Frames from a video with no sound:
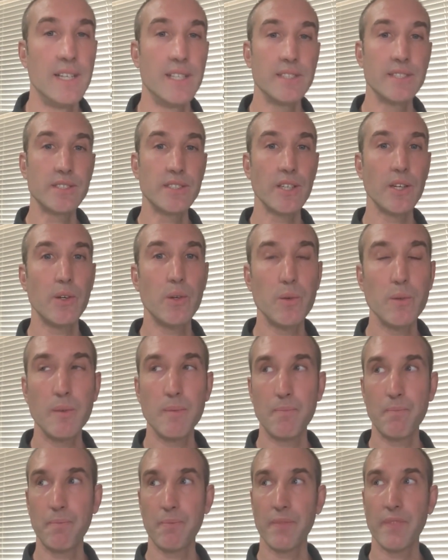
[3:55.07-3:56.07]
So
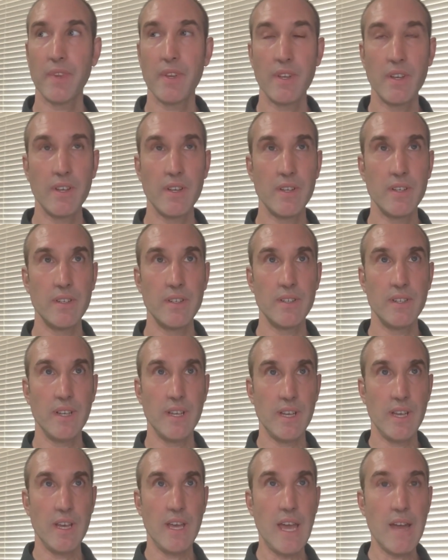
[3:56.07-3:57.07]

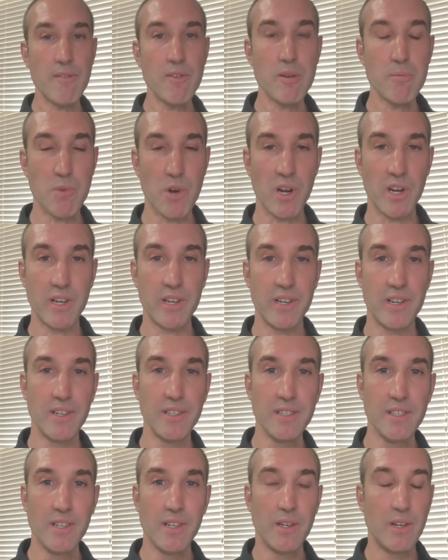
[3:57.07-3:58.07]
every
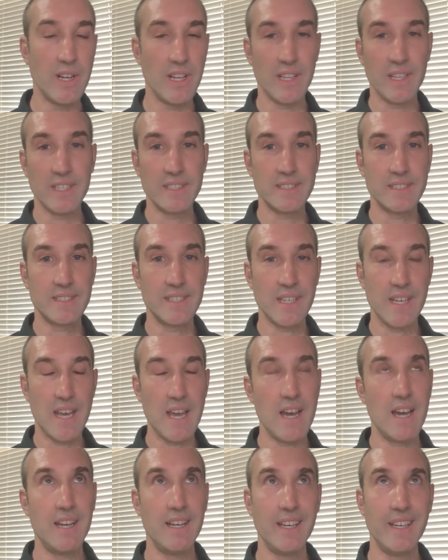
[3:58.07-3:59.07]
marketer, or at least
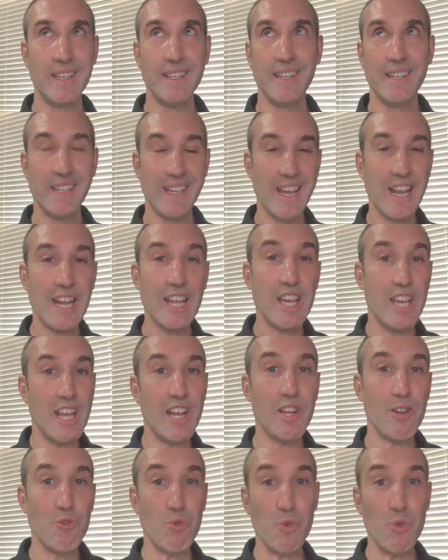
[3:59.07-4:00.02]
any